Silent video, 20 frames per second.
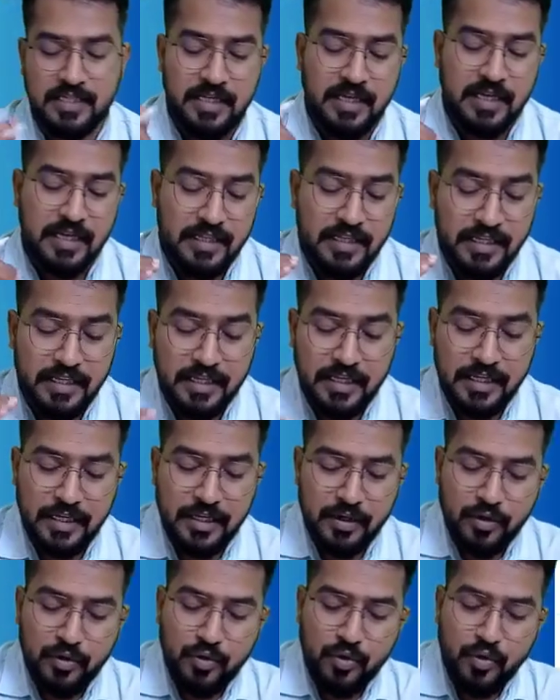the
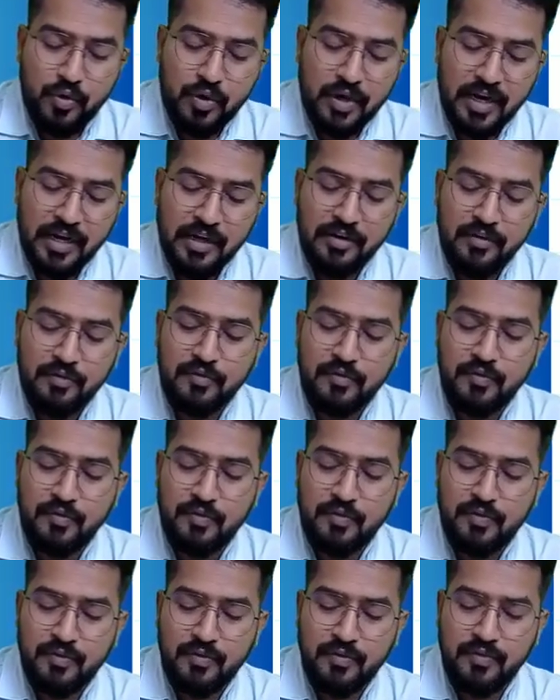intro and
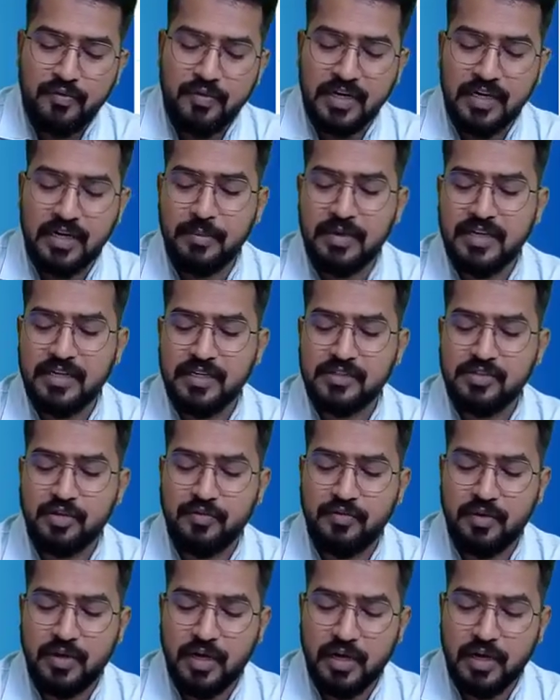fundamentals
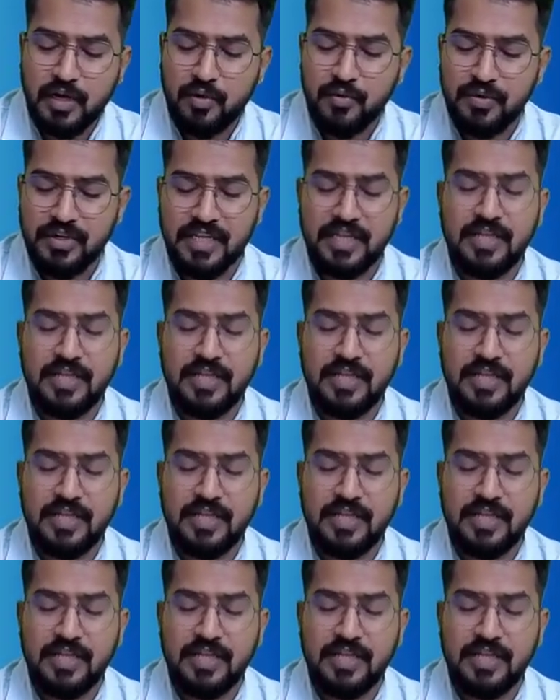of accounting,